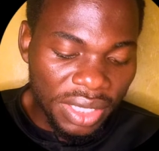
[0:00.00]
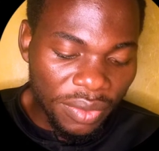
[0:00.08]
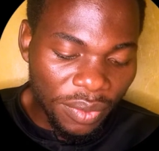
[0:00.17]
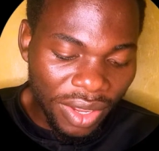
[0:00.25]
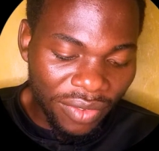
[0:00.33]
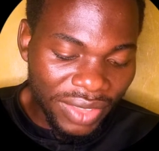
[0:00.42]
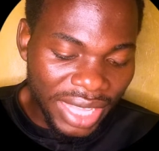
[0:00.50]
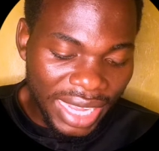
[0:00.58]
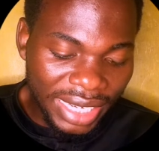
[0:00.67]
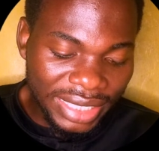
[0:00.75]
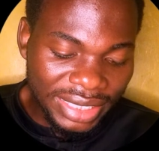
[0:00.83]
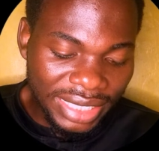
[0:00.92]
we have the
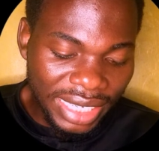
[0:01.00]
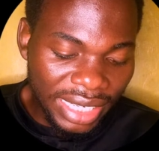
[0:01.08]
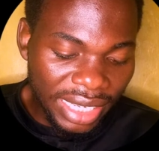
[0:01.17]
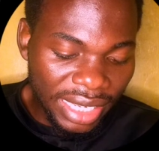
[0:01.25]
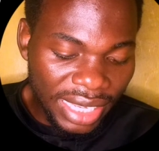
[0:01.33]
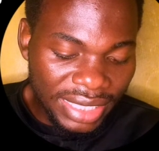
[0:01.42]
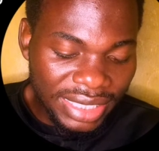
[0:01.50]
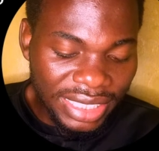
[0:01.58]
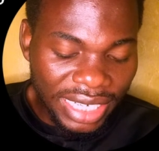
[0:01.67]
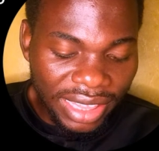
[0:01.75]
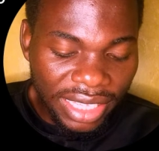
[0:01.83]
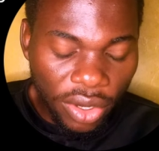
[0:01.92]
Alex and Augustine
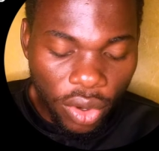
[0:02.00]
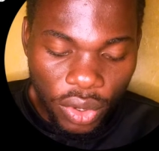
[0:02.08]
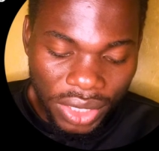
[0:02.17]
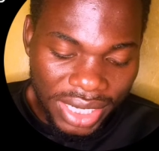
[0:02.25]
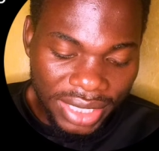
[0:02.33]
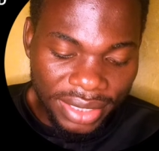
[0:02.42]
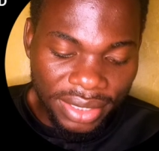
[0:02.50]
and the code